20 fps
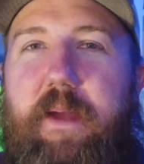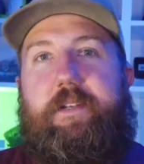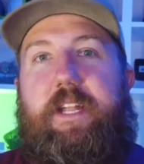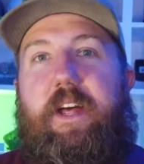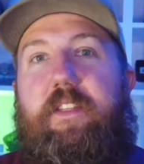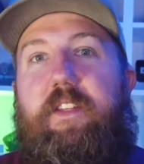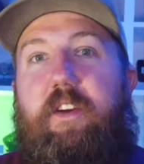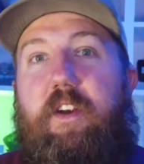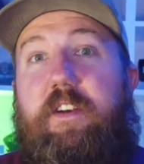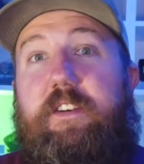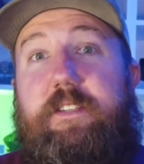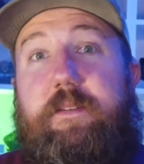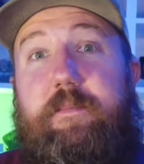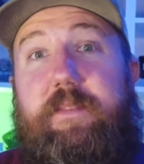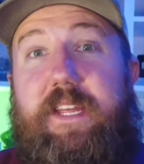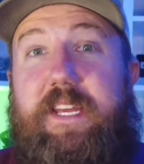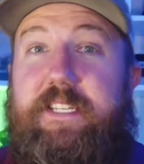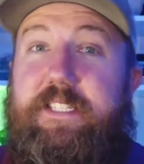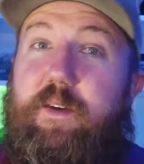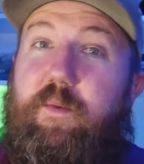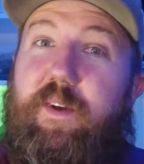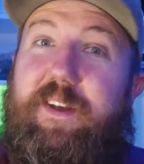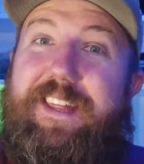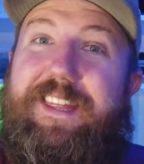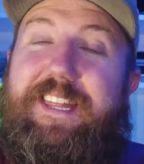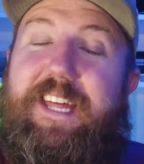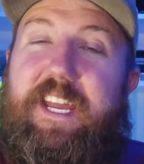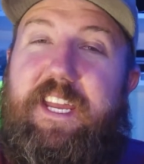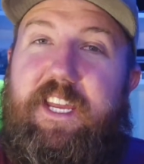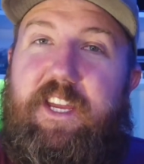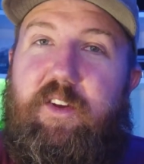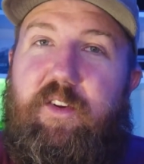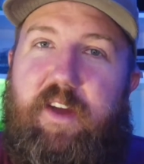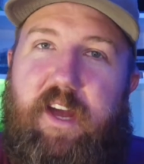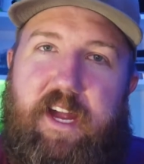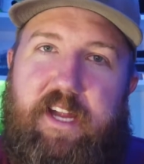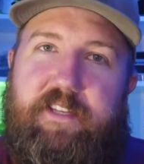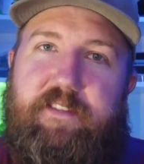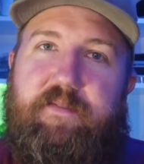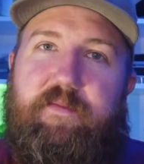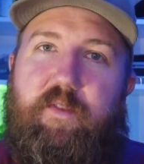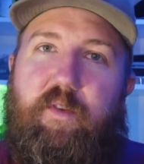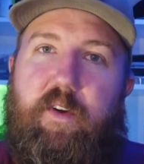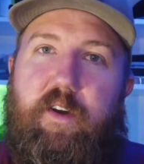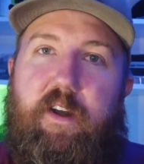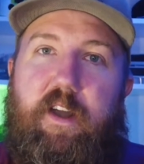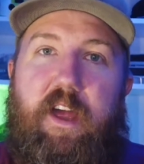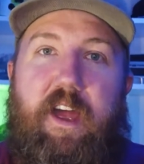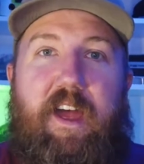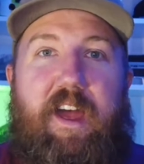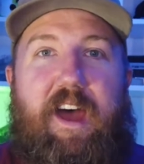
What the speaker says: Now there are some things I want to thank you guys for.